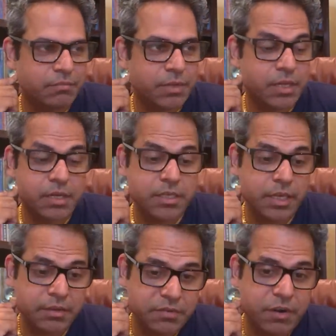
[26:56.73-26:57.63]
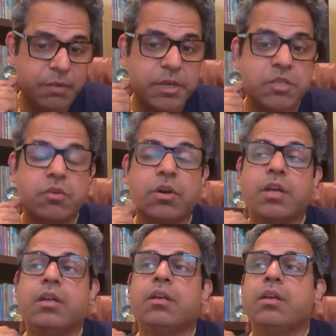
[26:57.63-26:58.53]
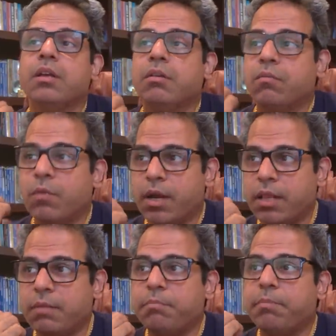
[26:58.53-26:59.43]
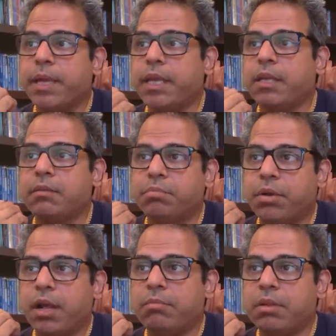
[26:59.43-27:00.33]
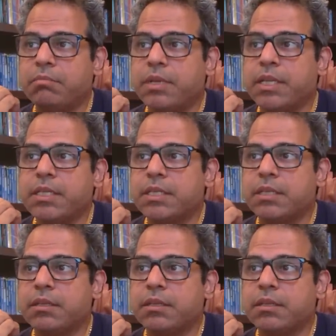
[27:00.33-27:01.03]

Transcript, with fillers: But they're saying it's farming. So one of the big problem is